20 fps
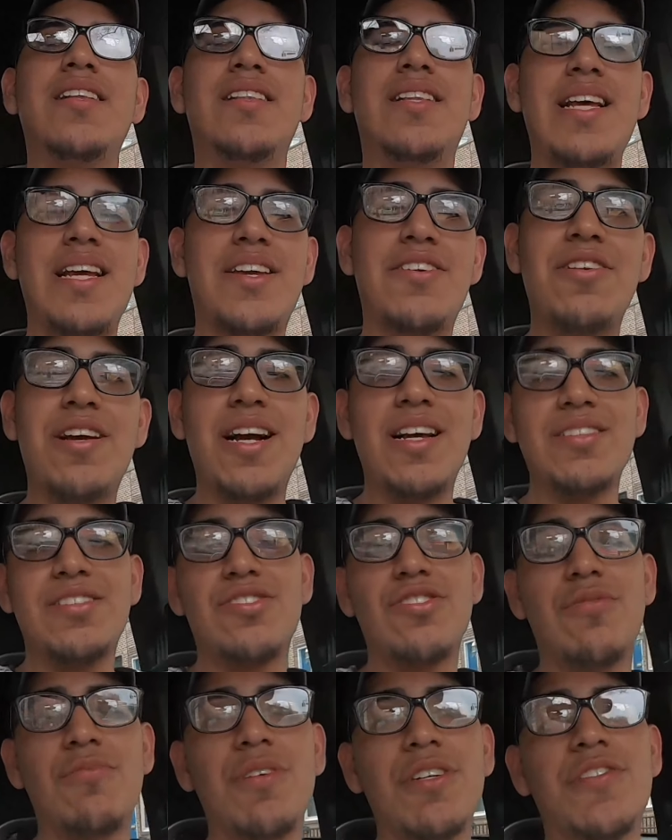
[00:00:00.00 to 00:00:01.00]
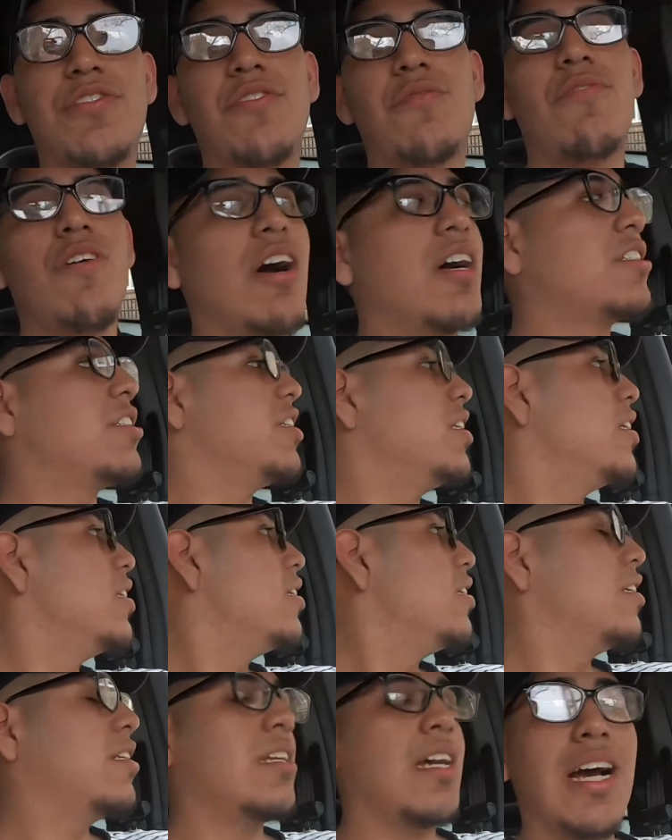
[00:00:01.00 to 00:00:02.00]
thank you guys so much for
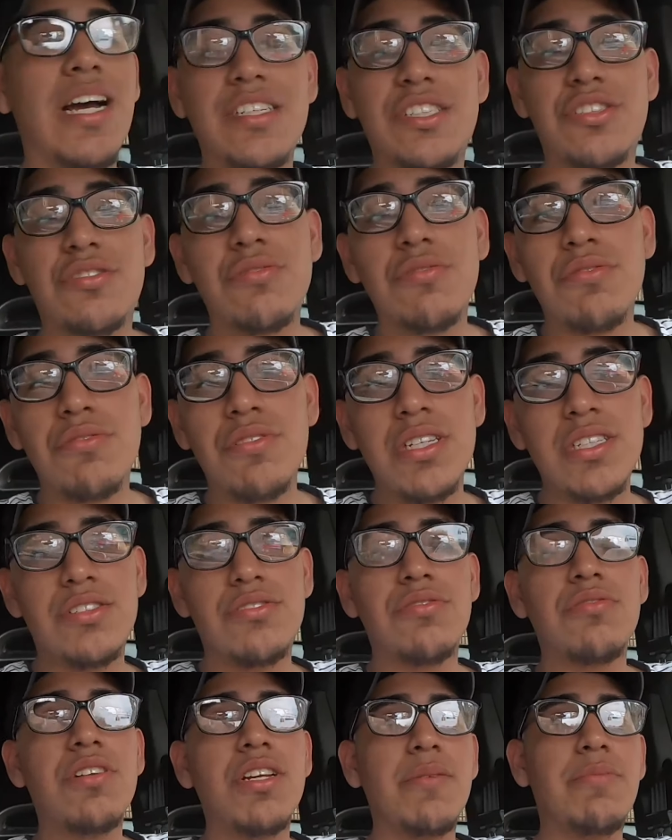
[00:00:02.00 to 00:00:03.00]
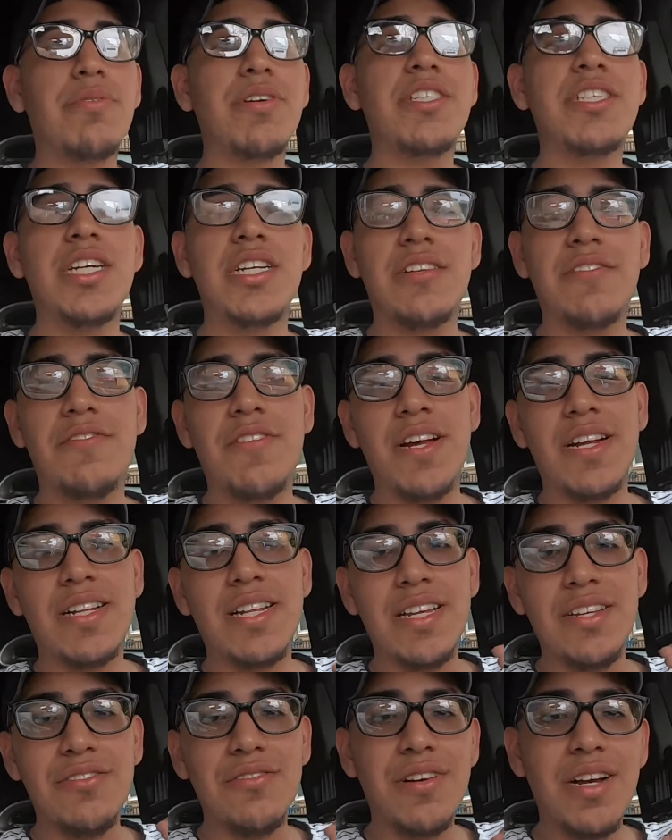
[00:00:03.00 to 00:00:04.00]
watching. I truly appreciate the fact
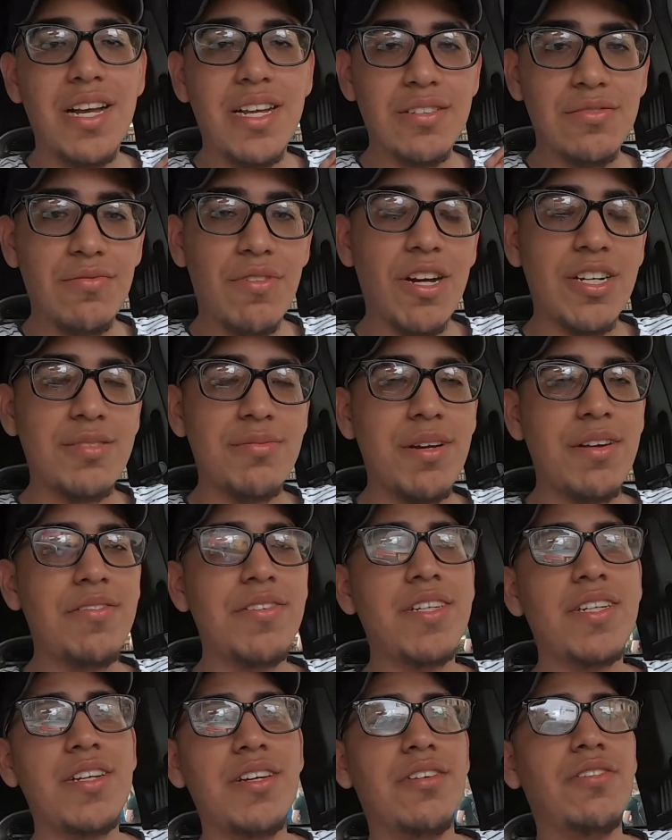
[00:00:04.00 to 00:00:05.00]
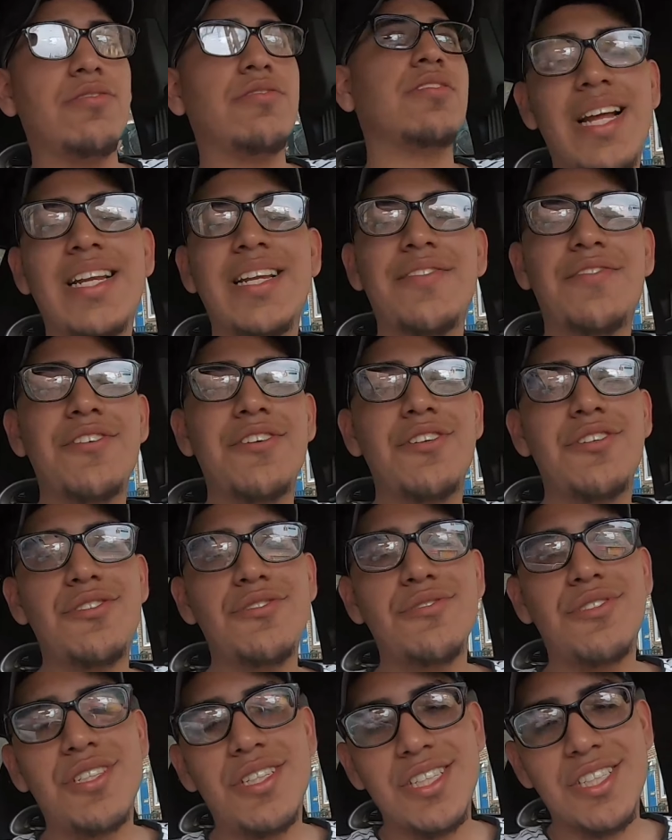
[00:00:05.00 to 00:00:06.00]
that you guys watch my videos. And if you're
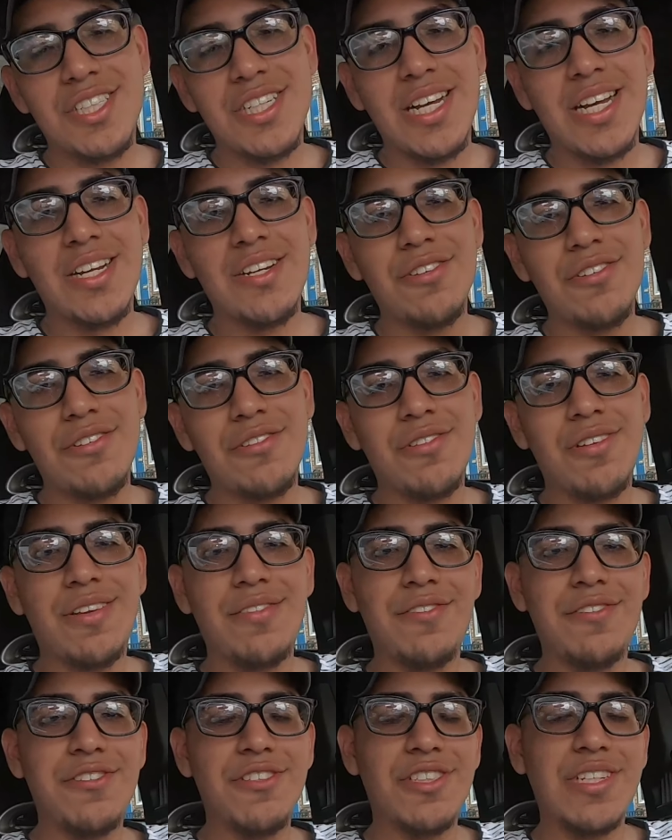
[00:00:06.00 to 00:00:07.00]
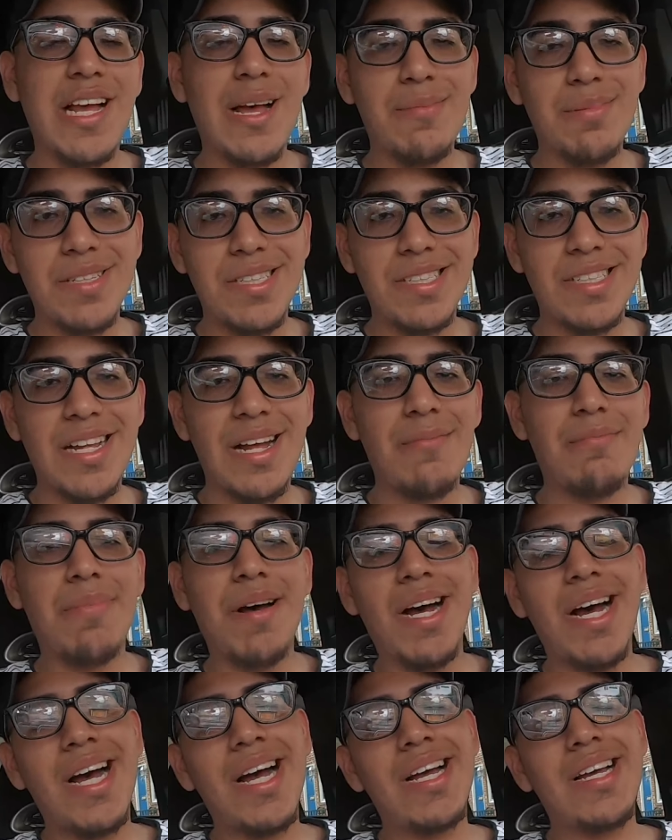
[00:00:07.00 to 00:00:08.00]
new to the channel, if you just happen to stop
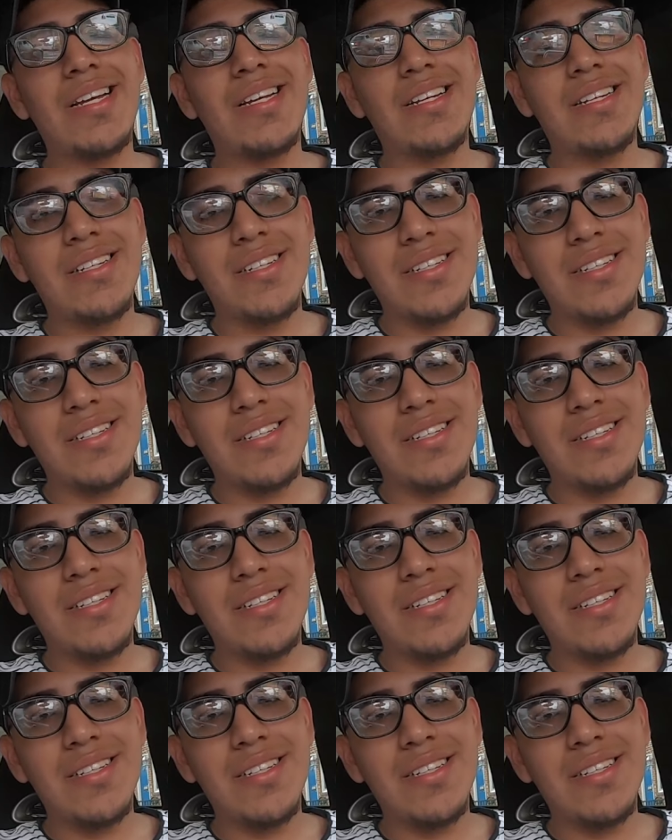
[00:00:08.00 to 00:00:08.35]
by,